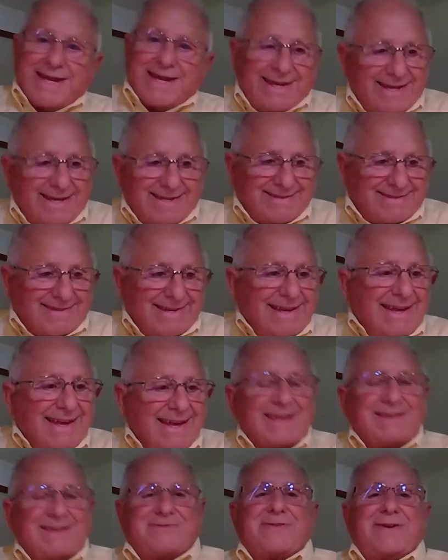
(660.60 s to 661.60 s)
agree,
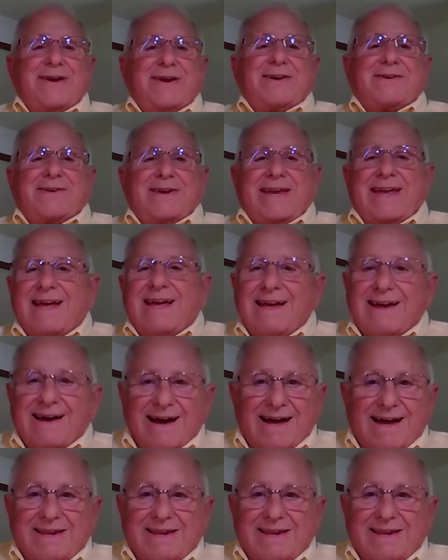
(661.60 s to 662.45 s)
is very